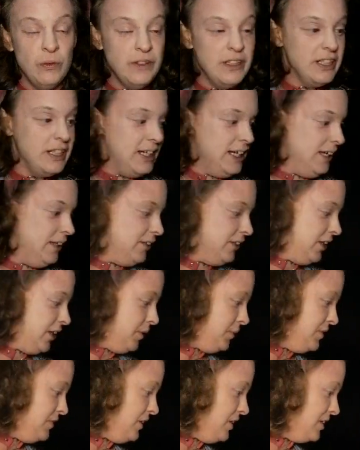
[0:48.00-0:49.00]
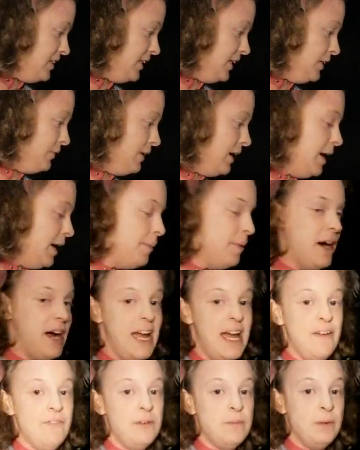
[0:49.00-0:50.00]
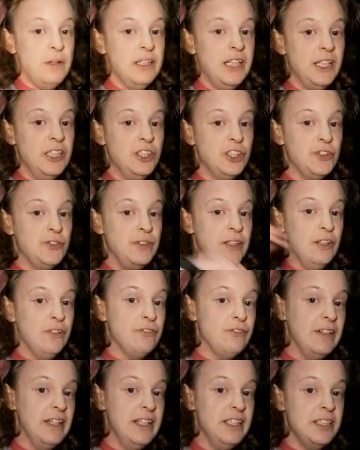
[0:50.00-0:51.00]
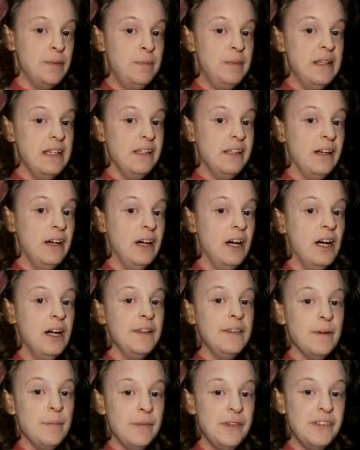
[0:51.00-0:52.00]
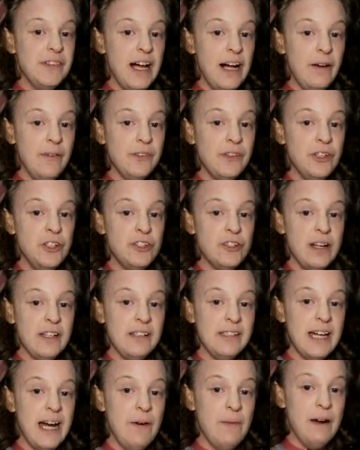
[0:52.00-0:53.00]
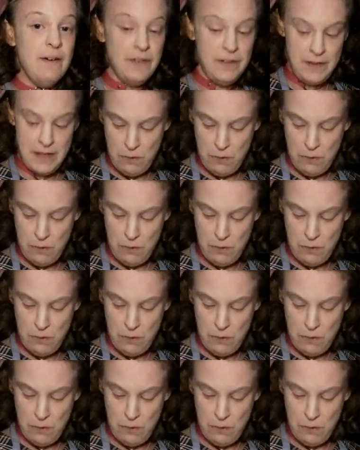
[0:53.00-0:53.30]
that it's a community whereby everybody can just feel free to be themselves and dress however